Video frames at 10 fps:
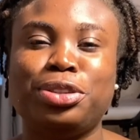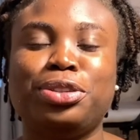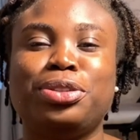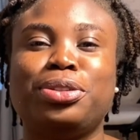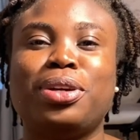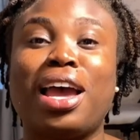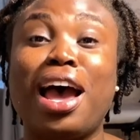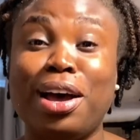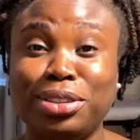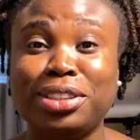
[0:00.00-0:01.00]
to
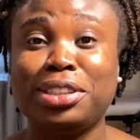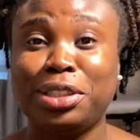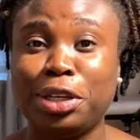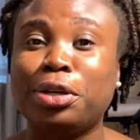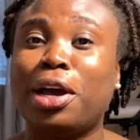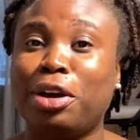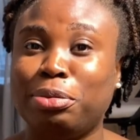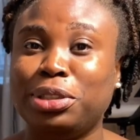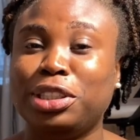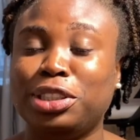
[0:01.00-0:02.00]
how to secure your
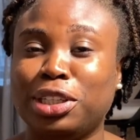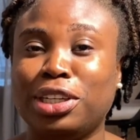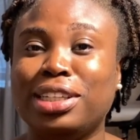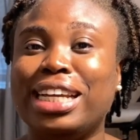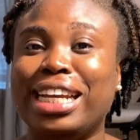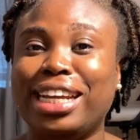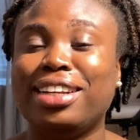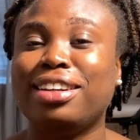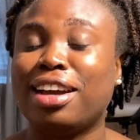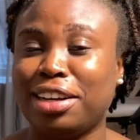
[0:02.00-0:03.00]
accommodation
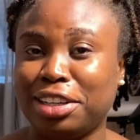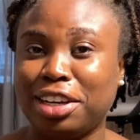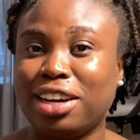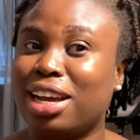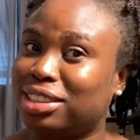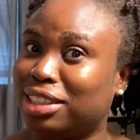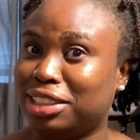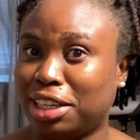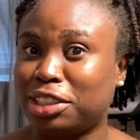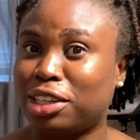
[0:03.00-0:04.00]
in Canada as an
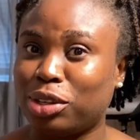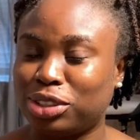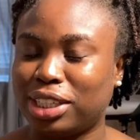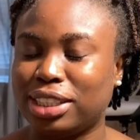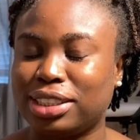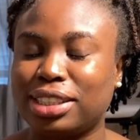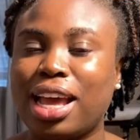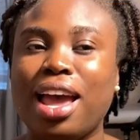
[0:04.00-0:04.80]
international student.